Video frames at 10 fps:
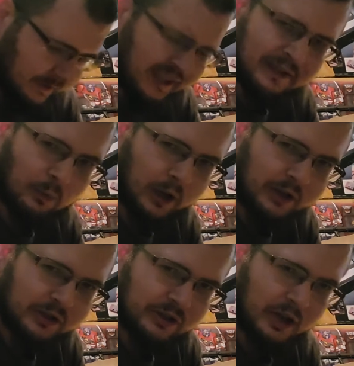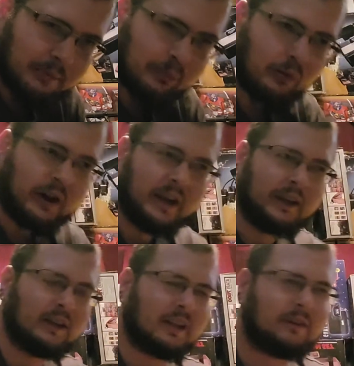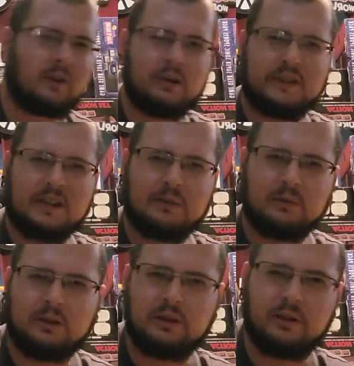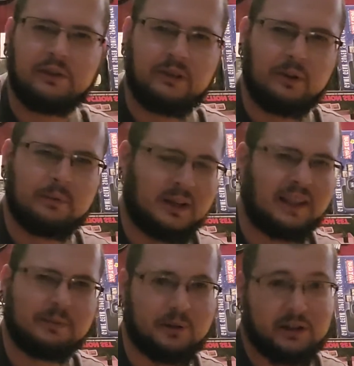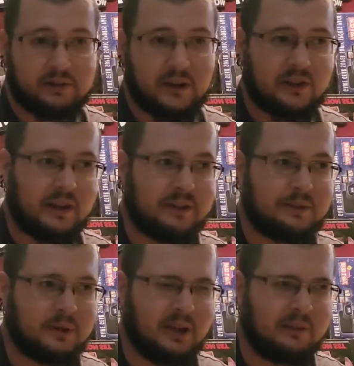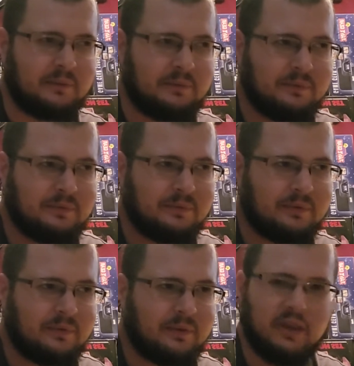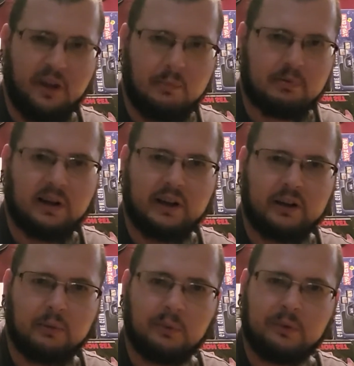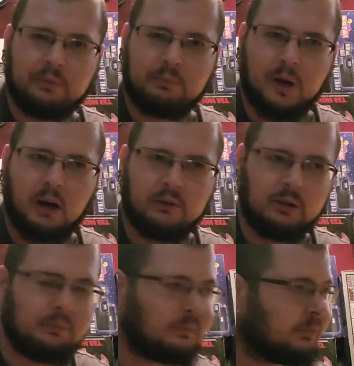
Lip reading: I had to watch Prey. Like, I've heard it's actually really good. So, and I like the Predator franchise. Like, The Predator was awful.